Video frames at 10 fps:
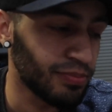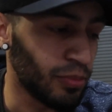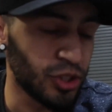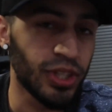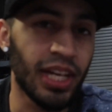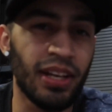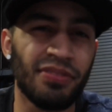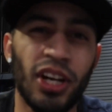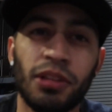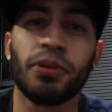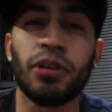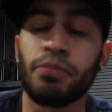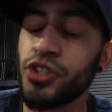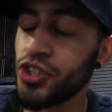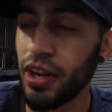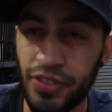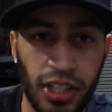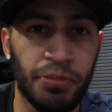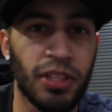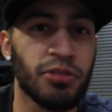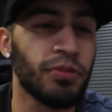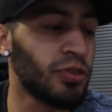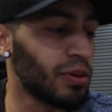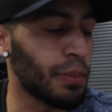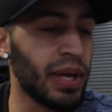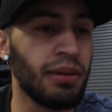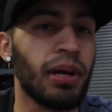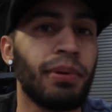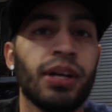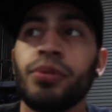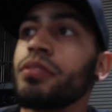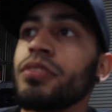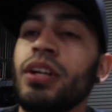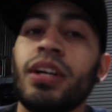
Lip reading: which you can't do. I'm sure I've talked about this before when I painted my bike wheels.